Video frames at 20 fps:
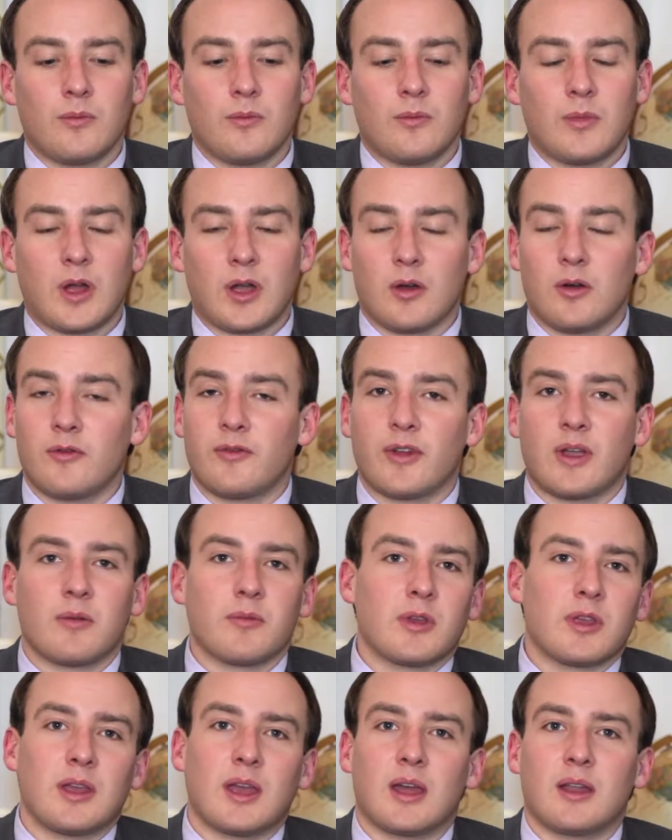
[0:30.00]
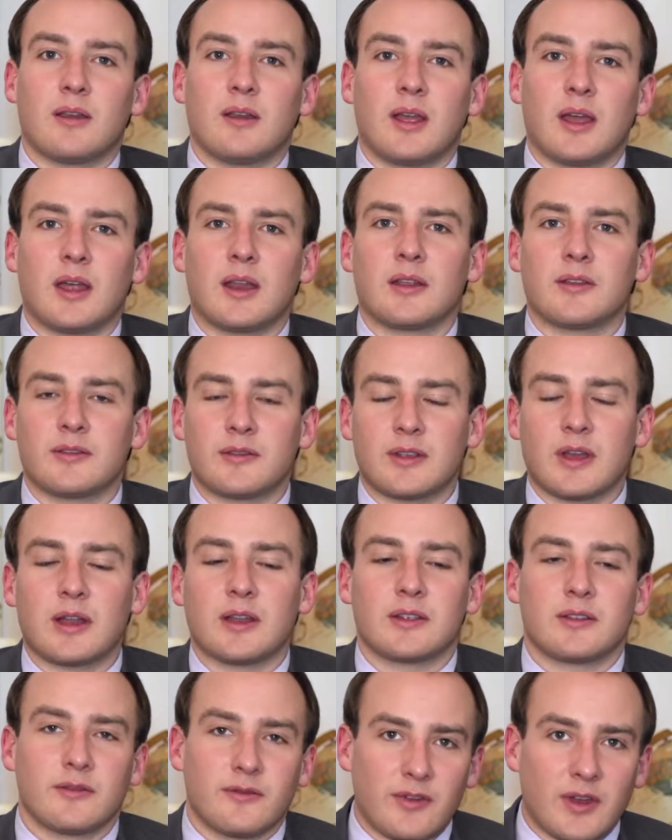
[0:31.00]
my whole family had a
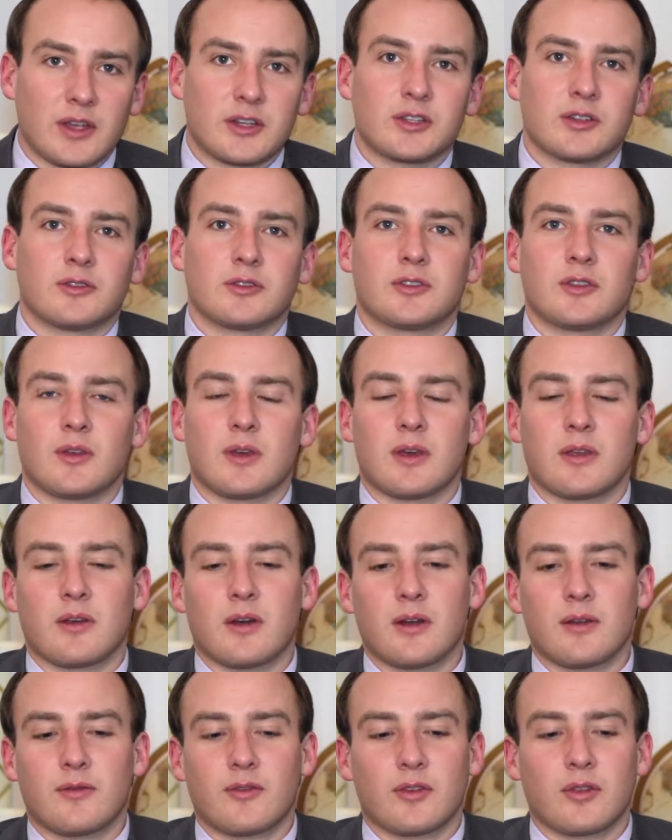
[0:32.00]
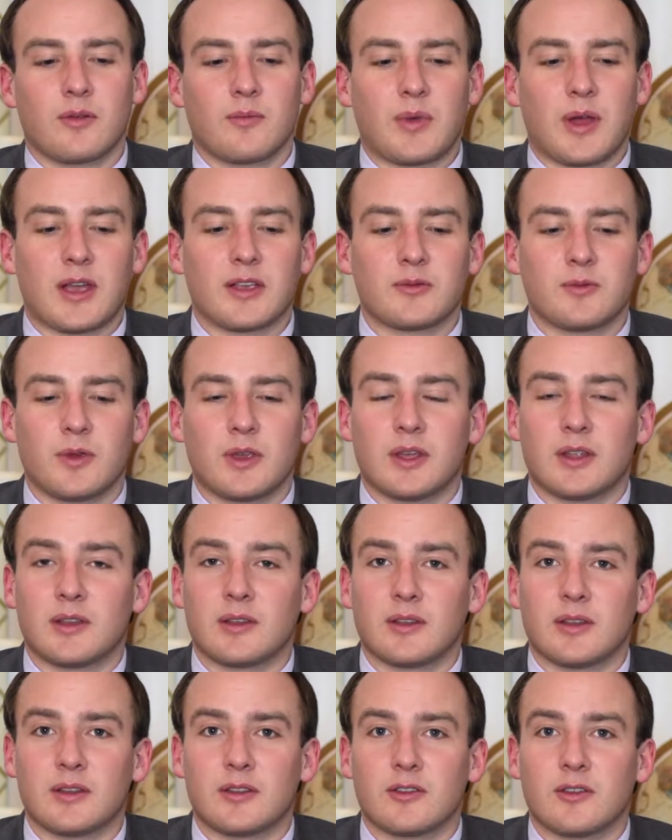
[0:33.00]
sinus infection, or so they thought, for the past
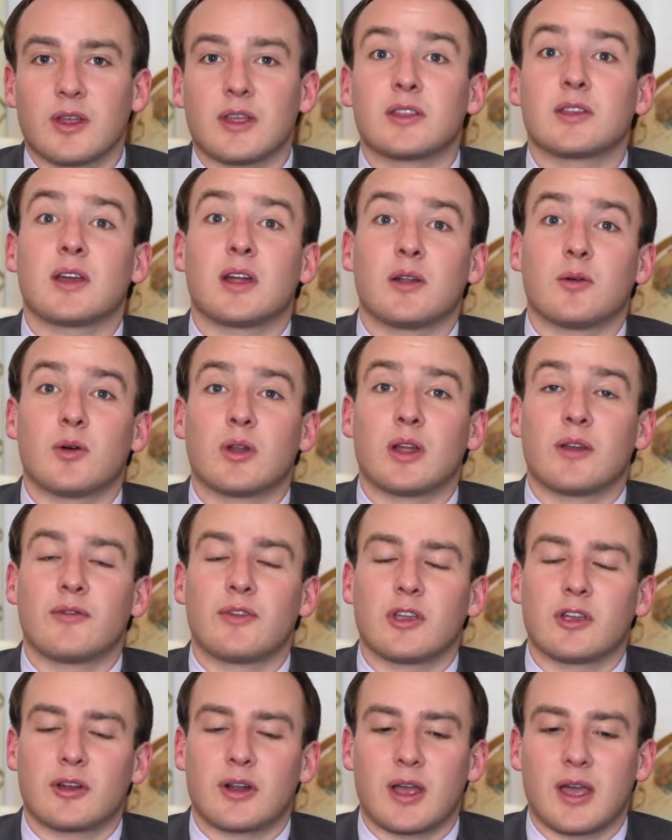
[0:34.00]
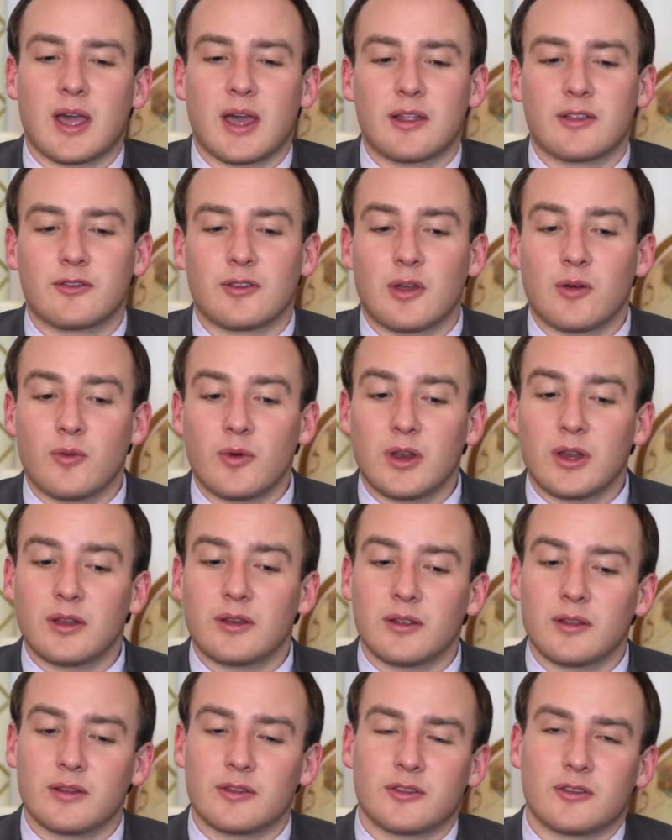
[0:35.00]
beginning, and so that's kind of what I figured I had. So I went
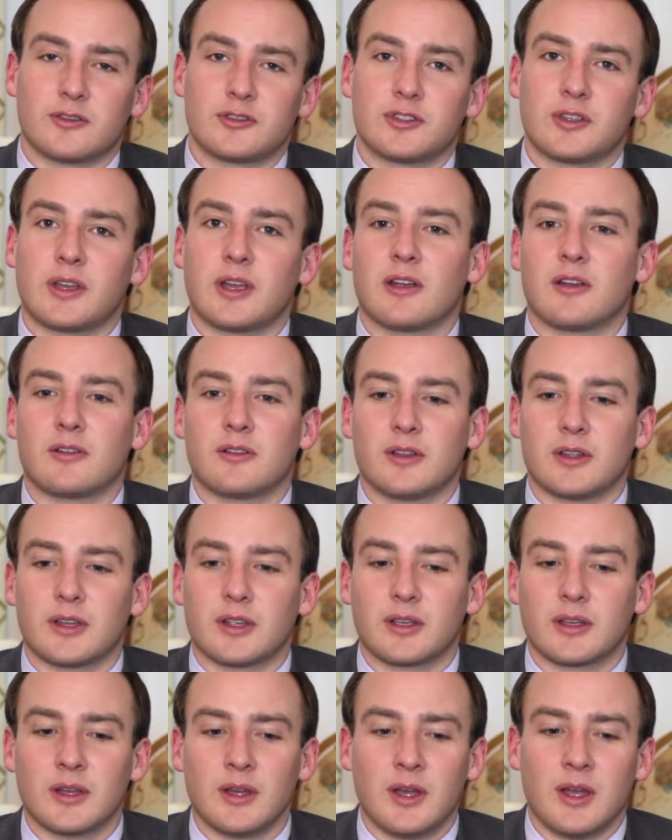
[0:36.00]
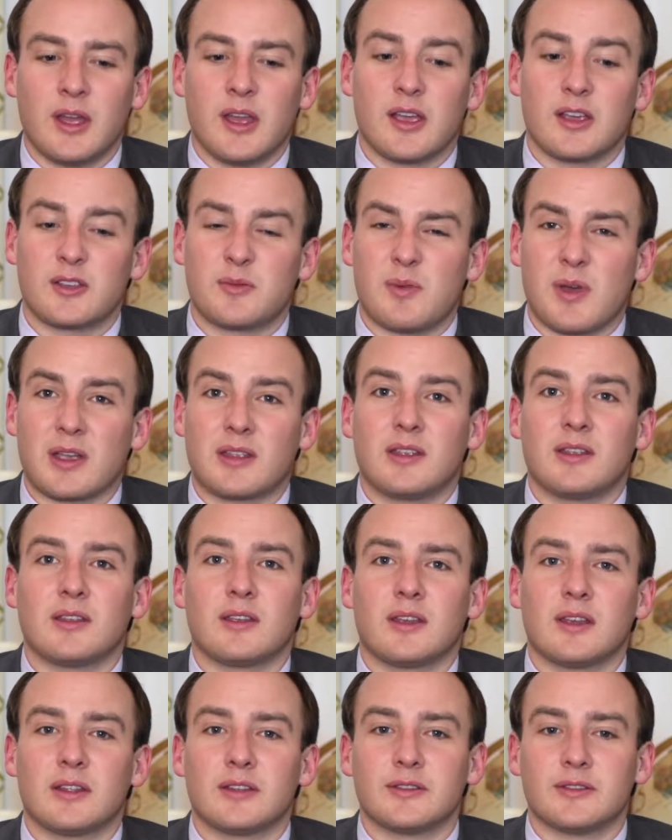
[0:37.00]
into this urgent care clinic expecting
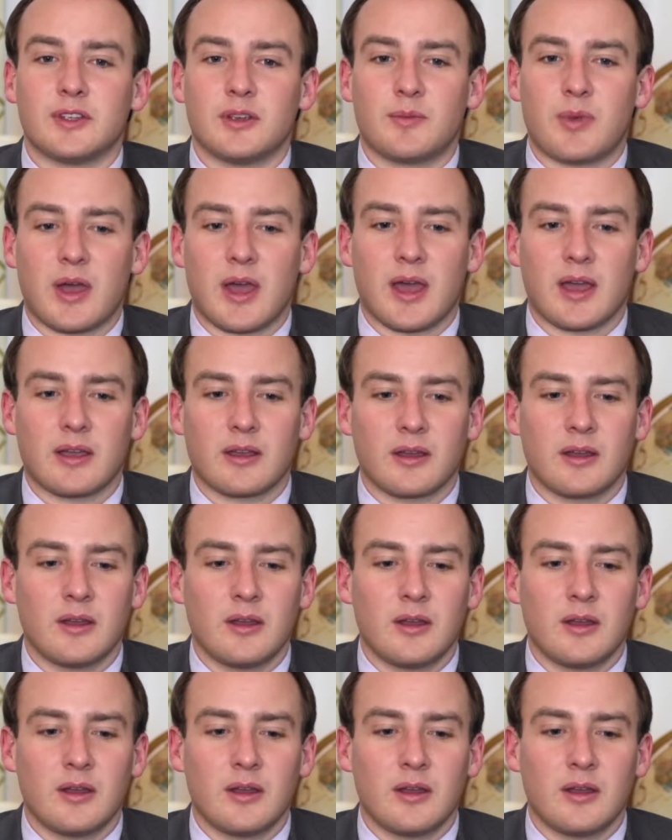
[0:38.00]
to get a Z-Pak